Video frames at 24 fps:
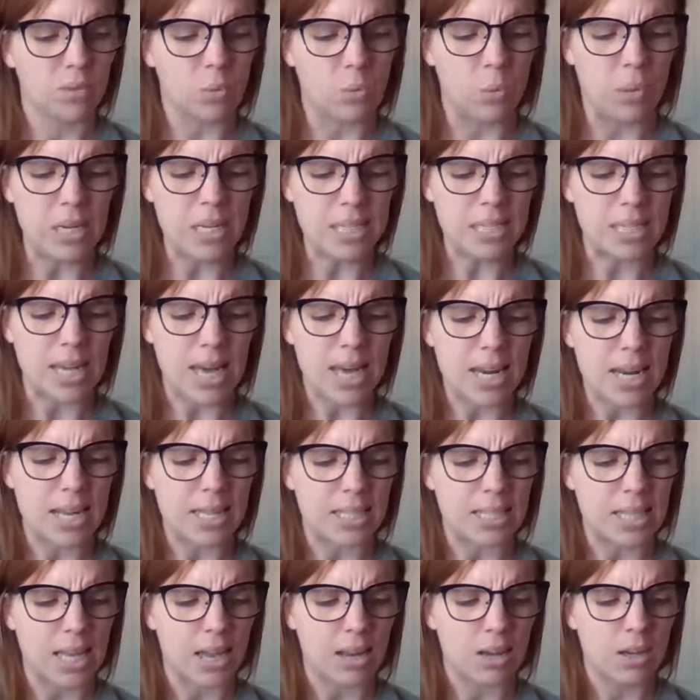What is that? I
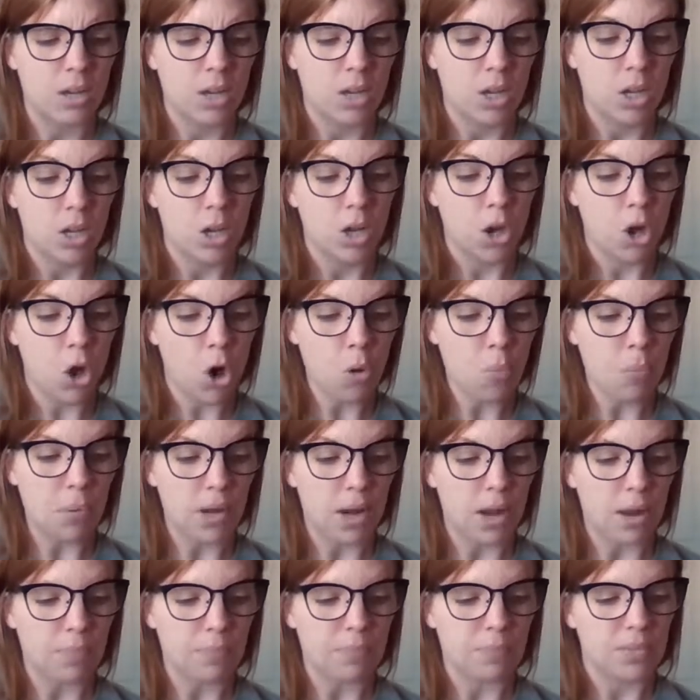said. Open
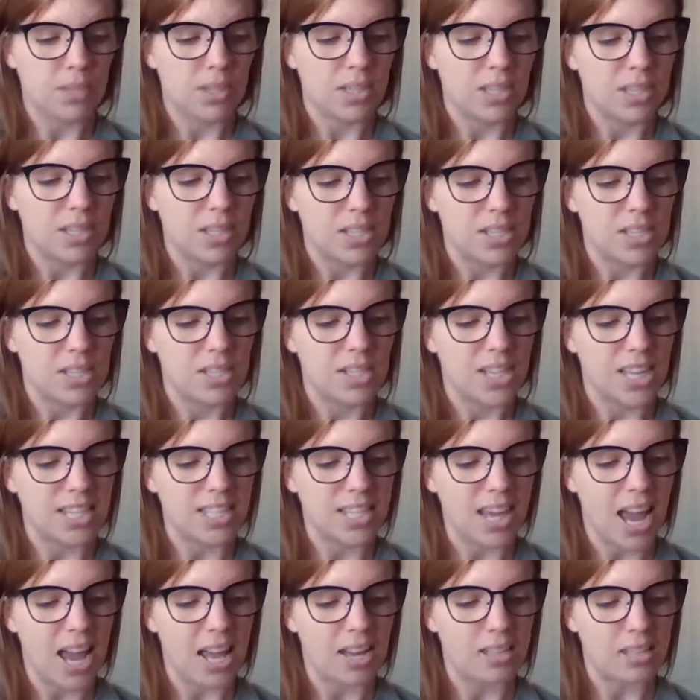it, said
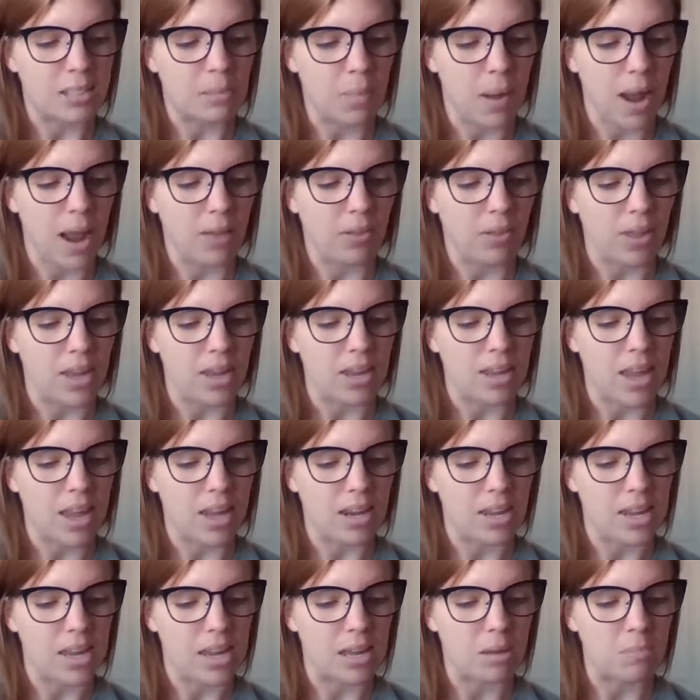Dad, smiling,
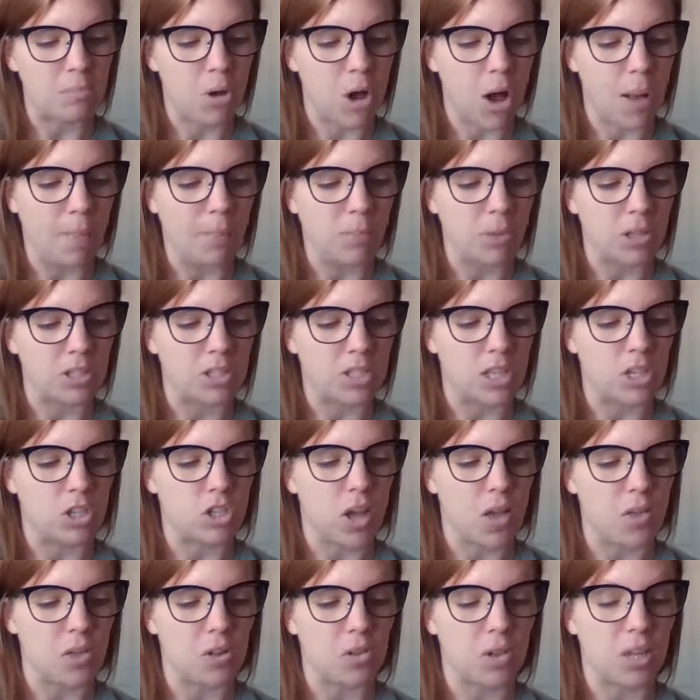and he and Mom looked at
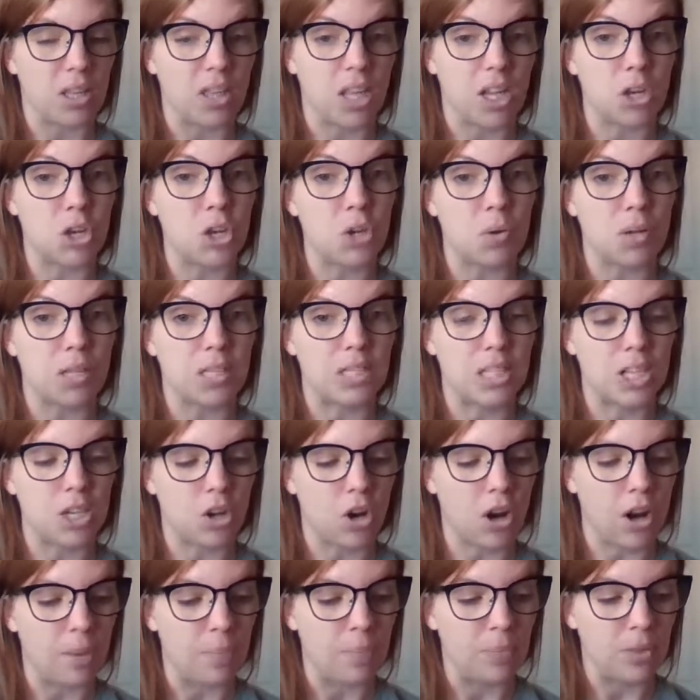each other like they knew a
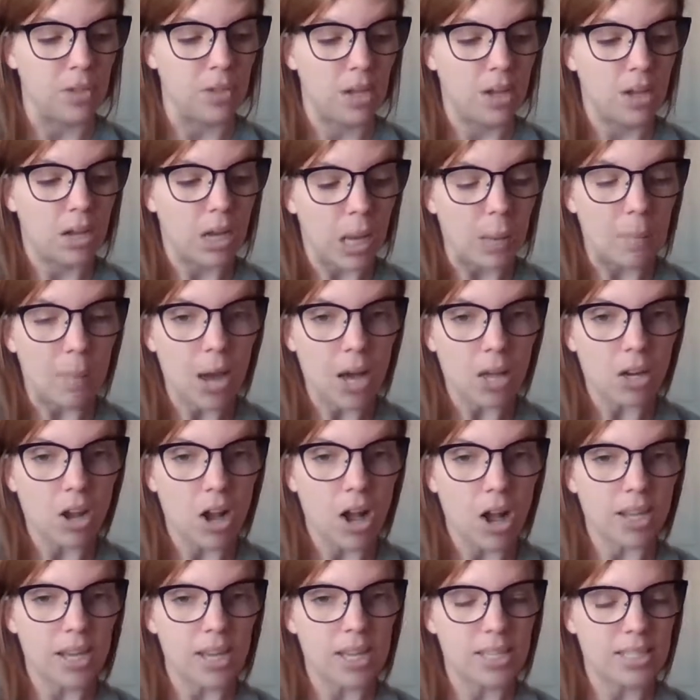secret. Come
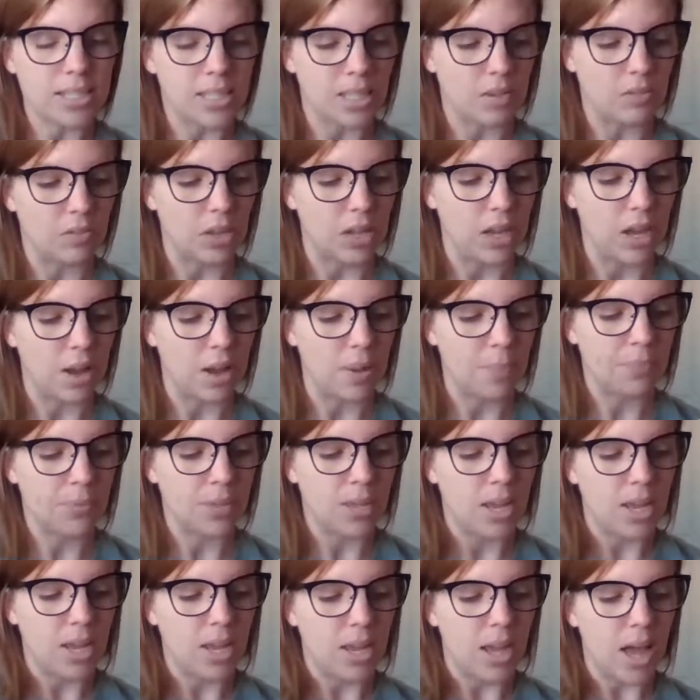on, Avi, said Via.
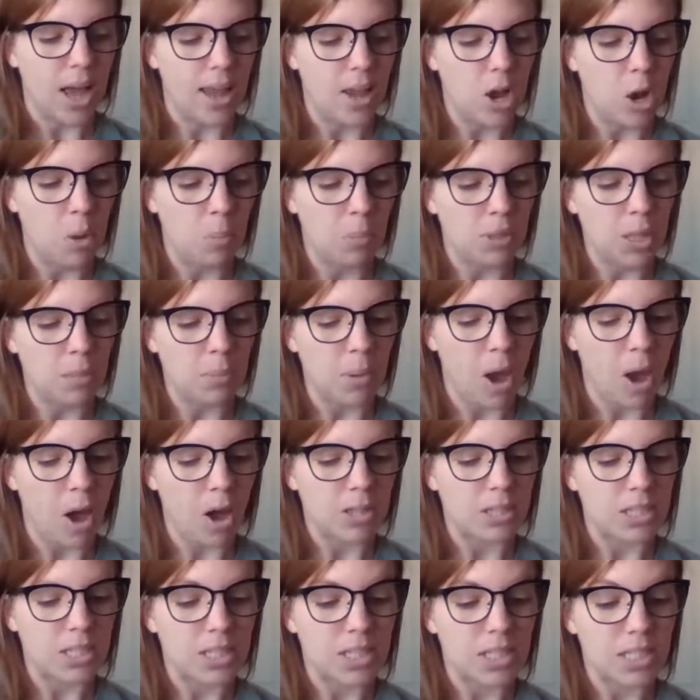I opened the
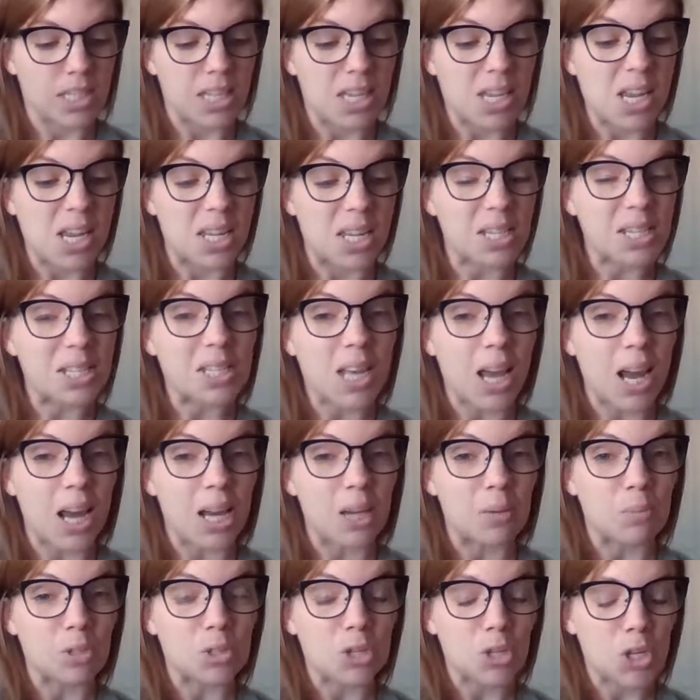box.
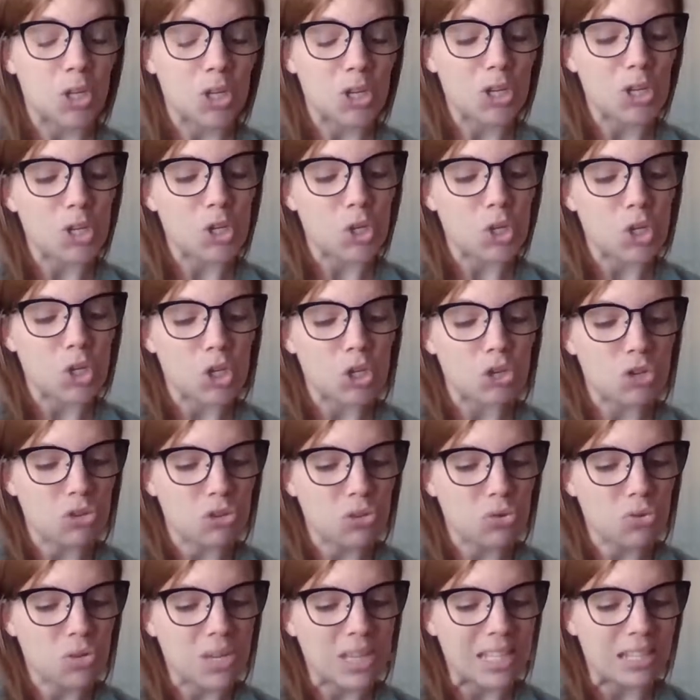Inside was the
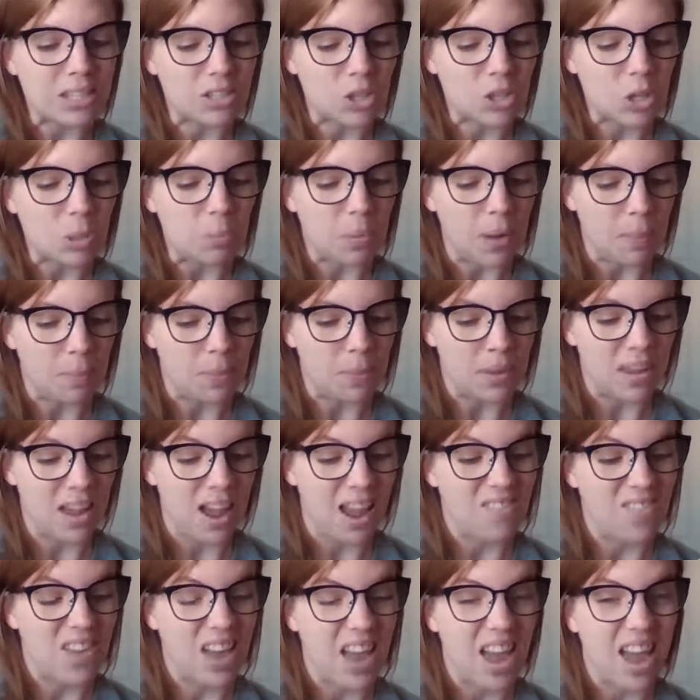cutest little puppy
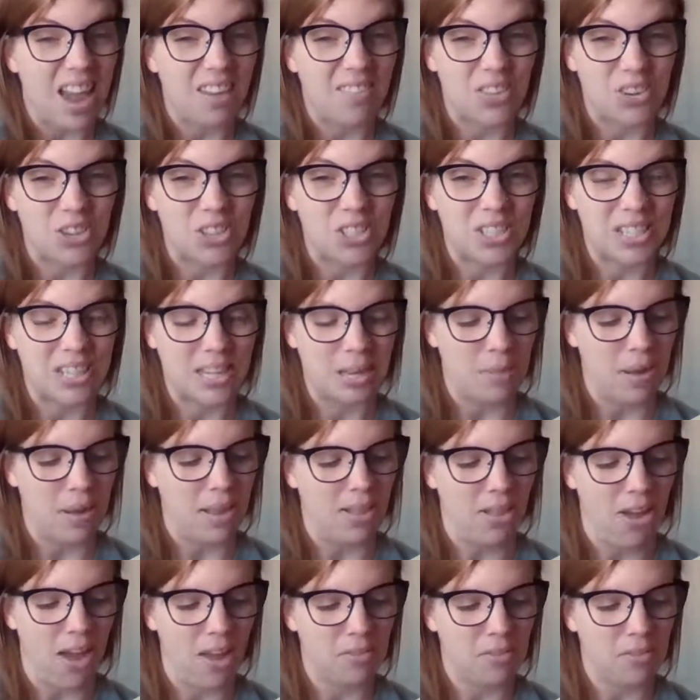I'd ever seen in my
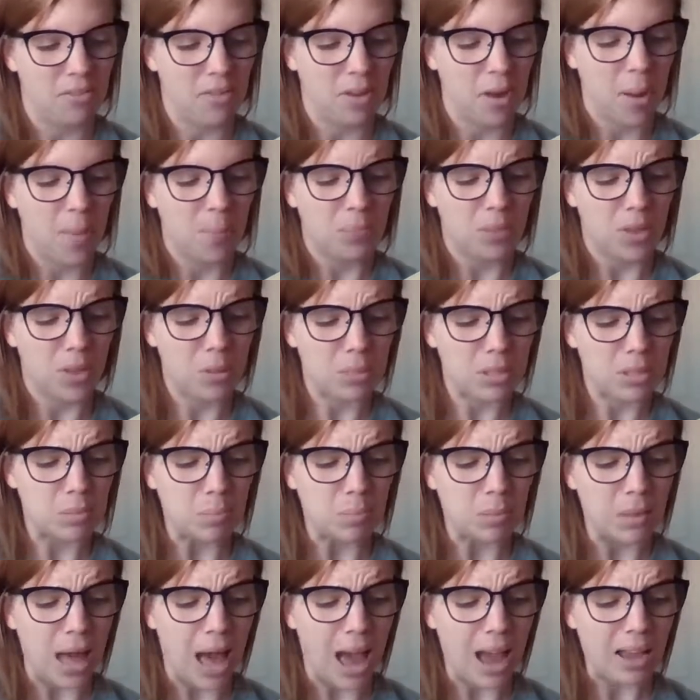life. It was
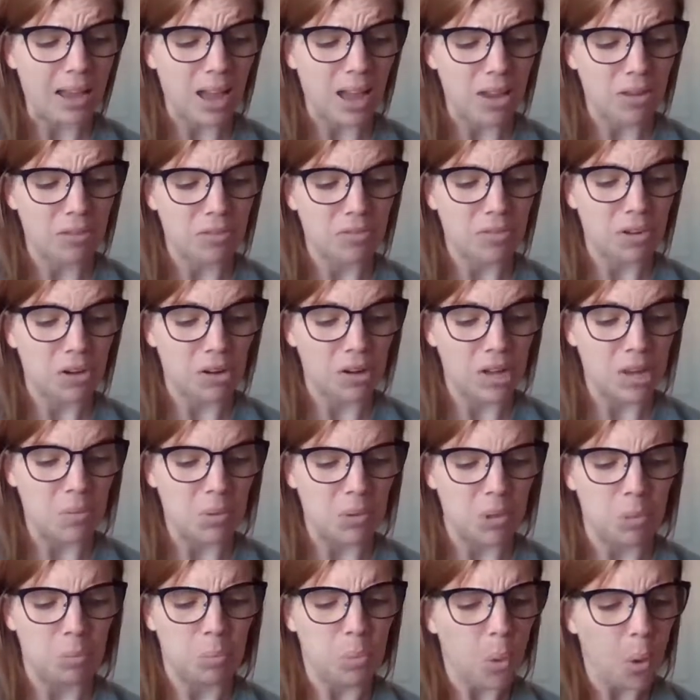black and furry
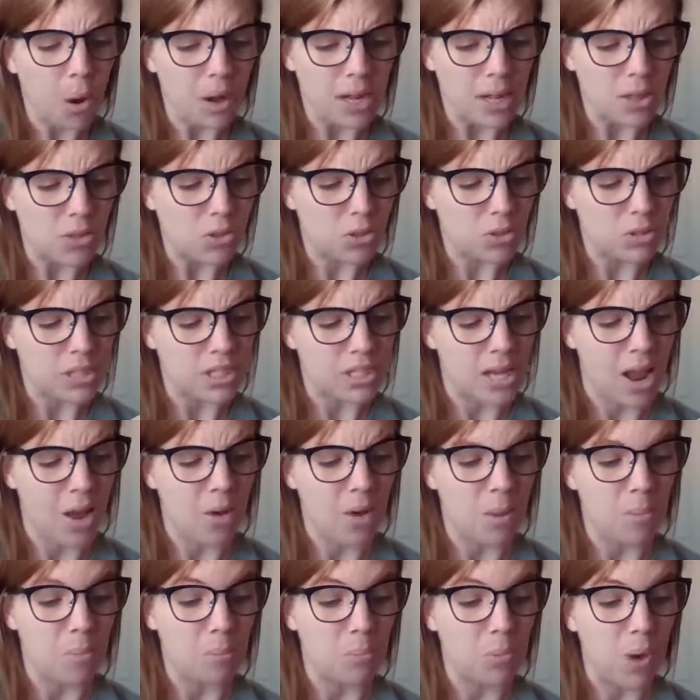with a pointy little
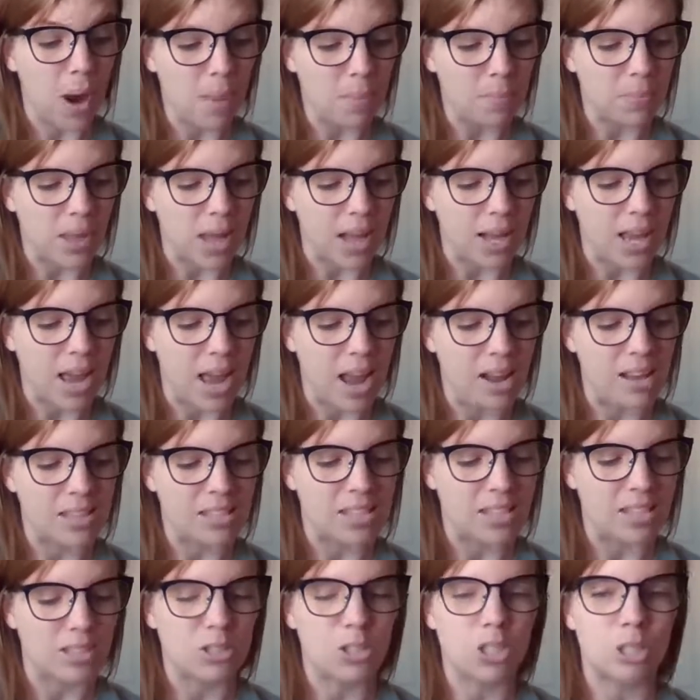snout and bright black eyes
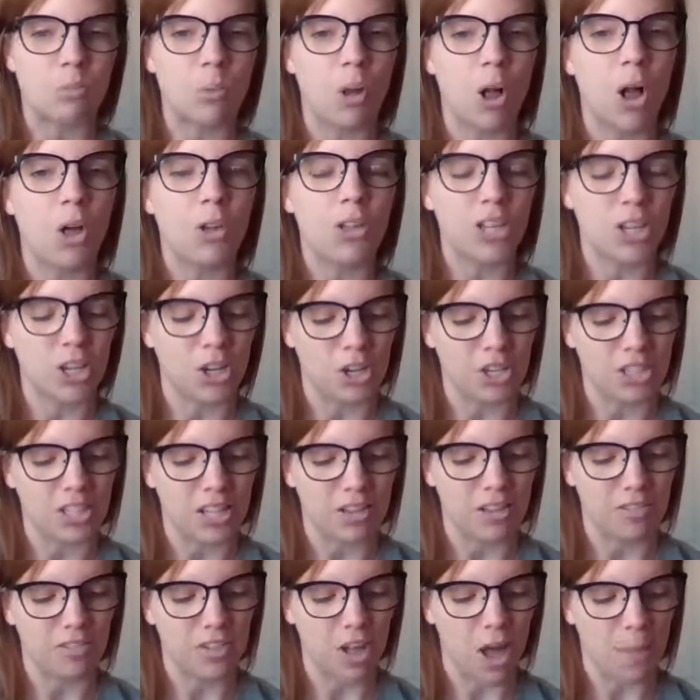and small ears
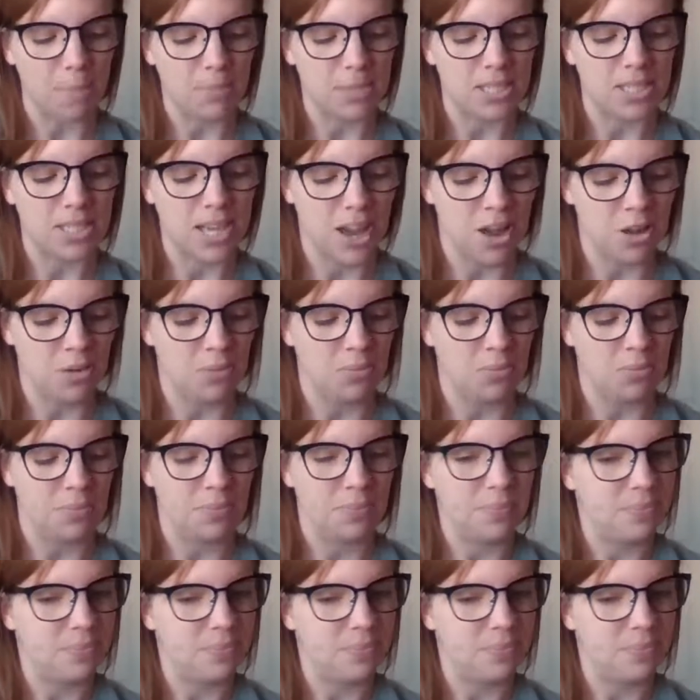that flopped down.